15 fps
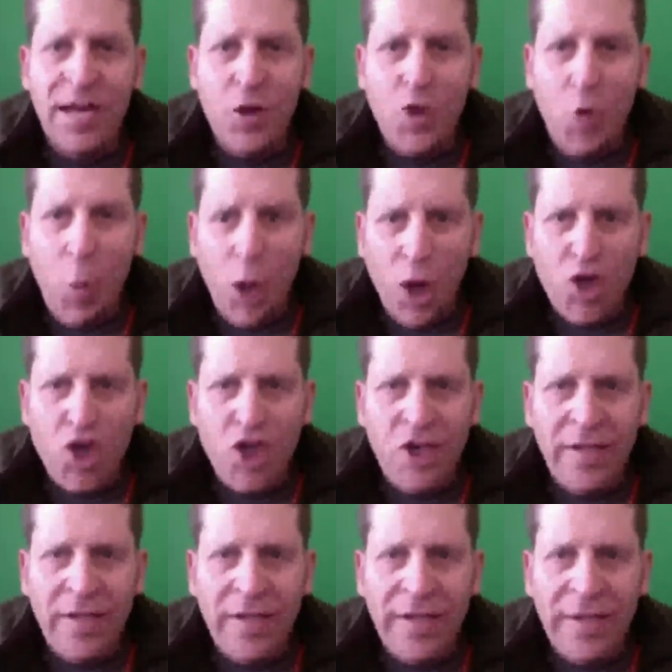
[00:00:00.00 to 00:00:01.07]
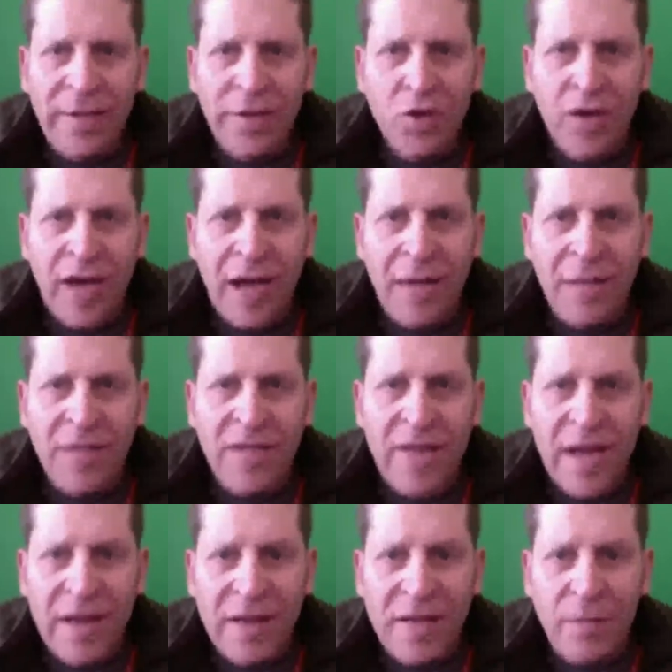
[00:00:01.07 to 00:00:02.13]
and you watch it. It also comes,
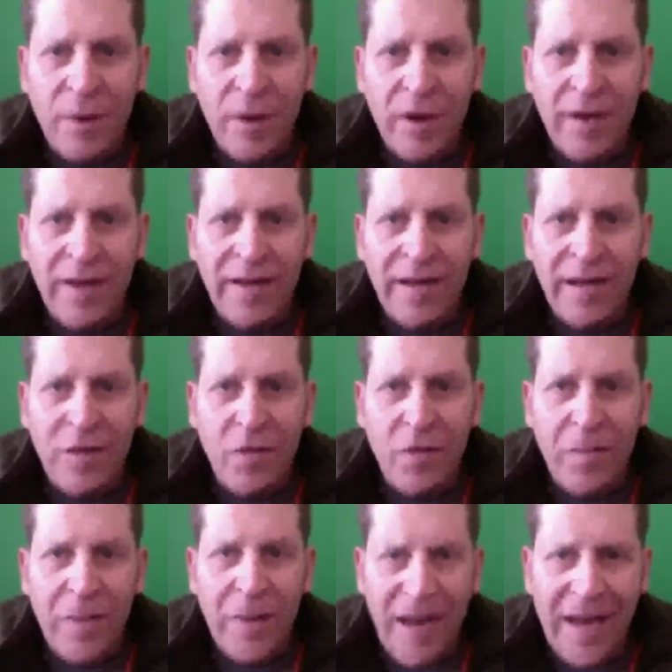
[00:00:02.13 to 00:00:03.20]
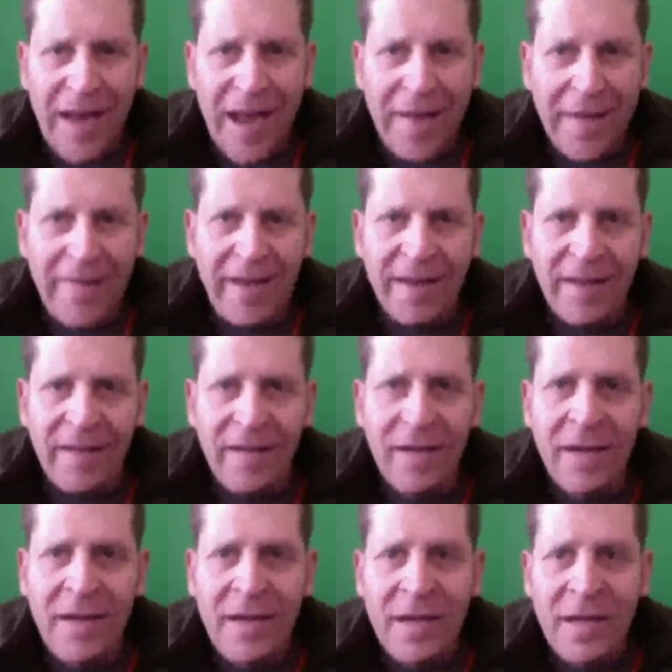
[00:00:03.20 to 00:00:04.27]
Nathan's broken it down into a PDF, and
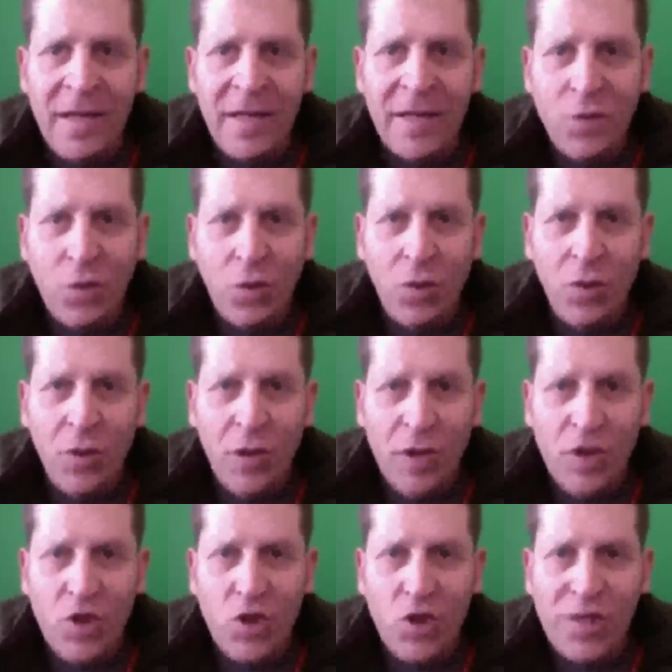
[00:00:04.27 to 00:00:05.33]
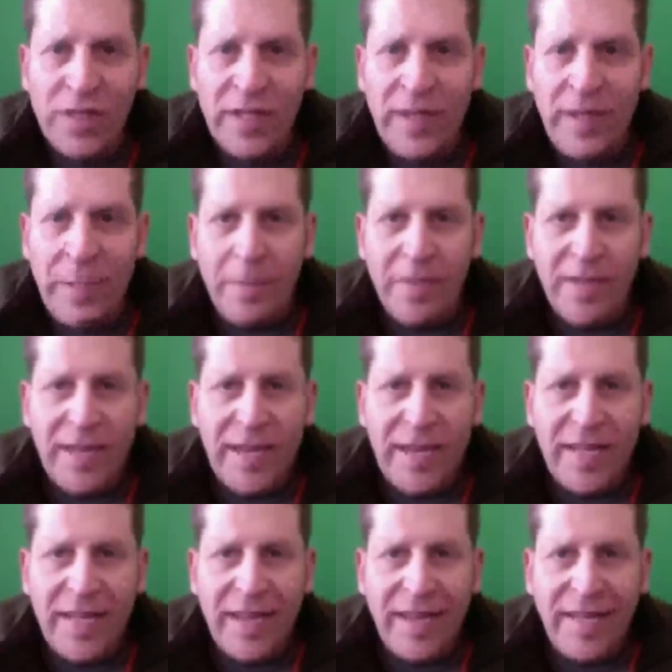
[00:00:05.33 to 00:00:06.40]
there's all juicy bits that he
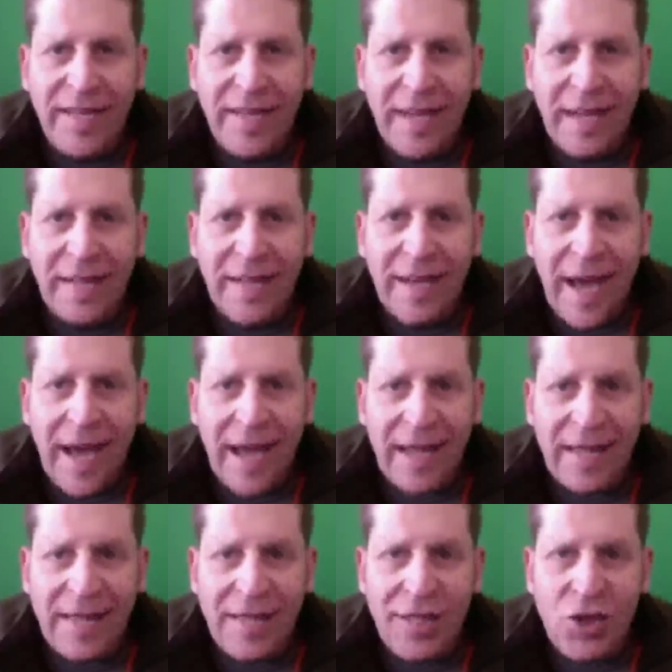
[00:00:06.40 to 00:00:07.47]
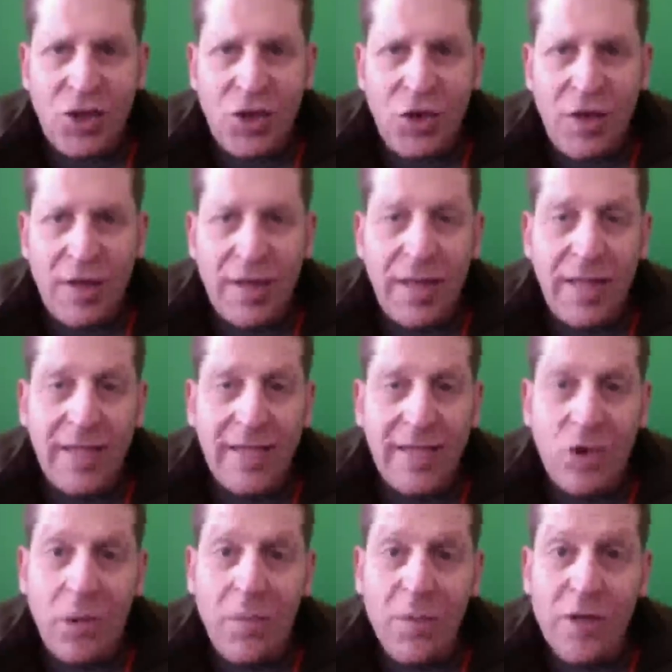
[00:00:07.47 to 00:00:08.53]
takes out and highlights it to you. And there's
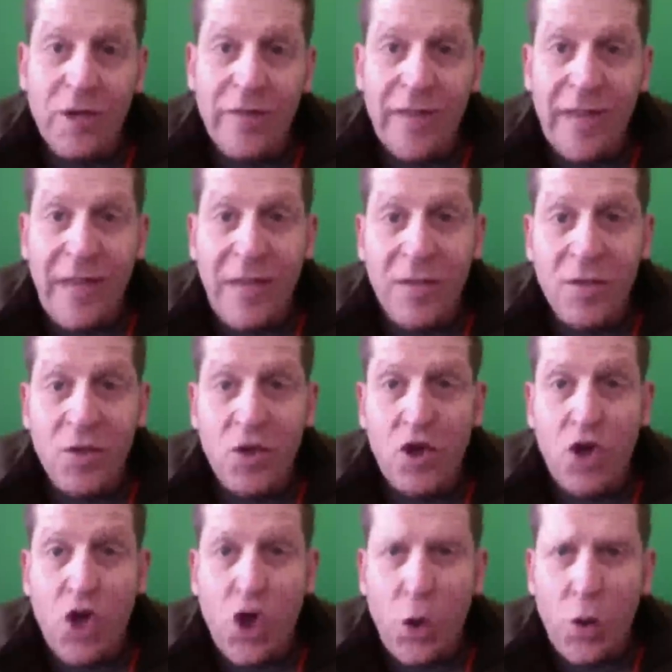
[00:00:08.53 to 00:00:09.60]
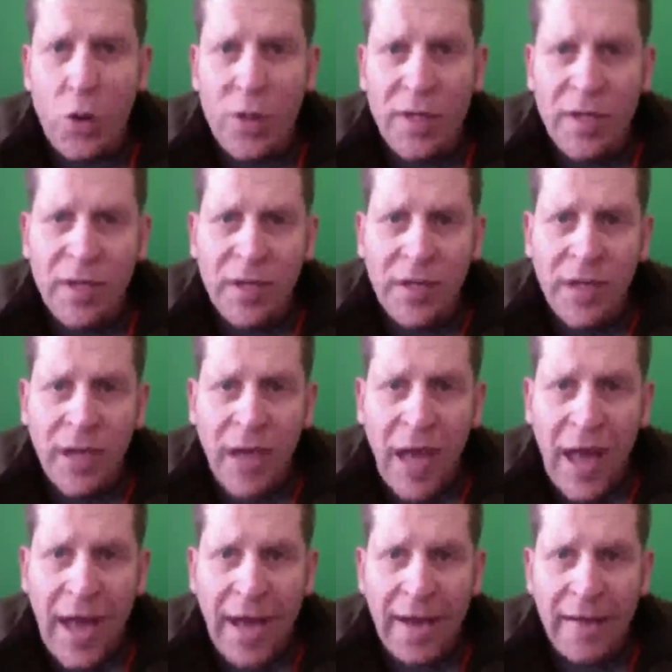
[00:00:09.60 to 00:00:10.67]
examples of emails to use.
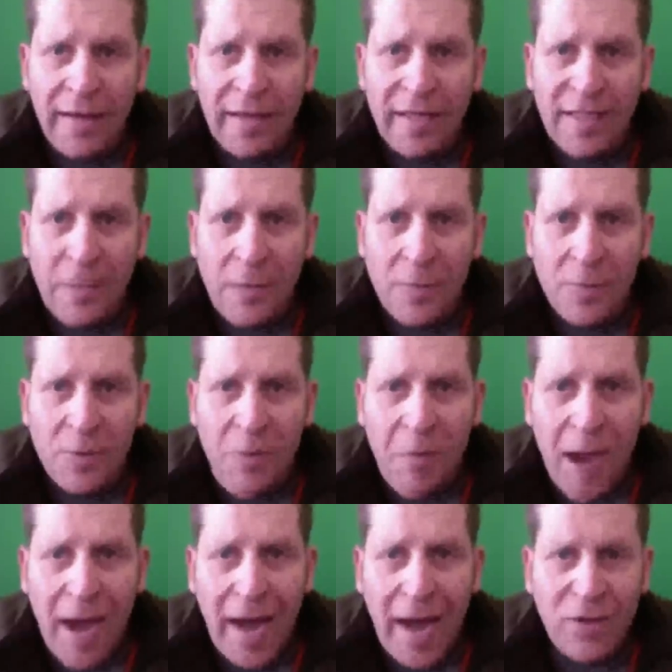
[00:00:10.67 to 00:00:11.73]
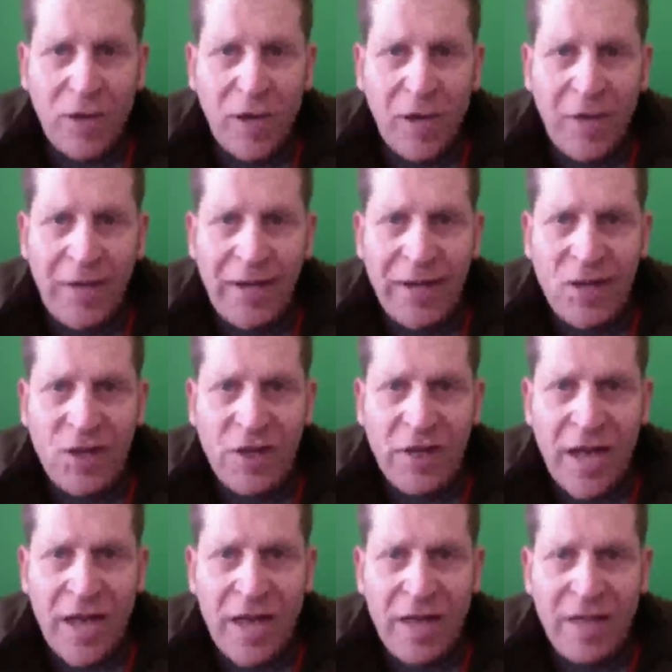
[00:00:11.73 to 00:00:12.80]
And this comes with my highest recommendation,
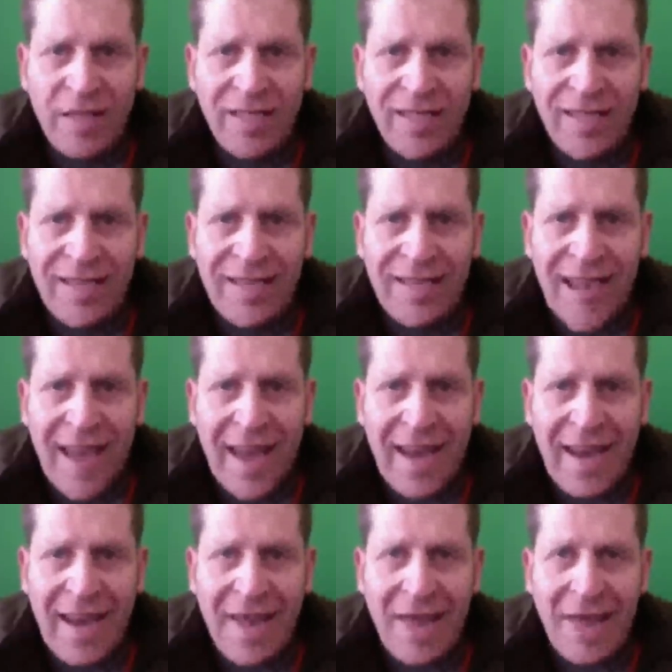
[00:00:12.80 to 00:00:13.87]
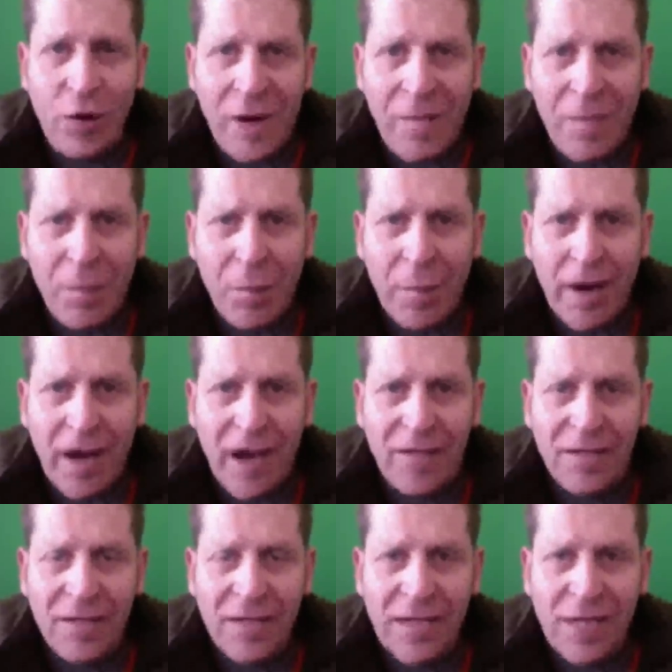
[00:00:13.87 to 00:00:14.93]
Nathan. This is an evergreen product,
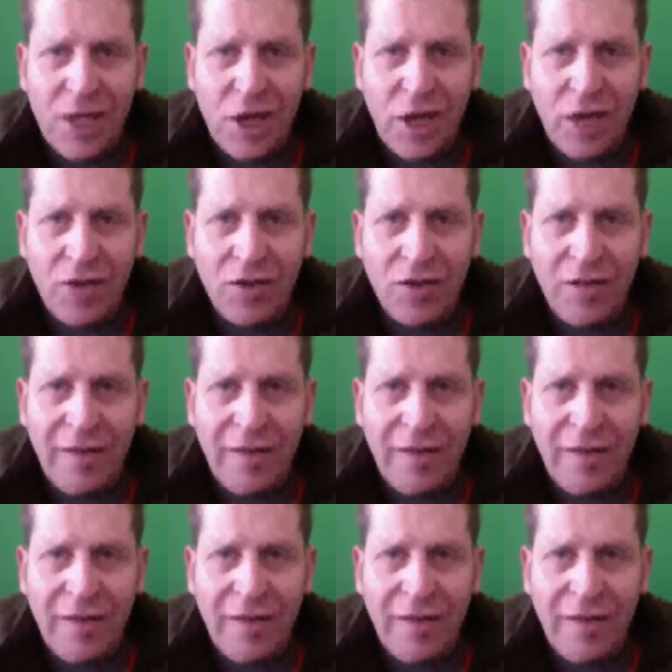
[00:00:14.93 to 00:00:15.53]
so it's actually going to go into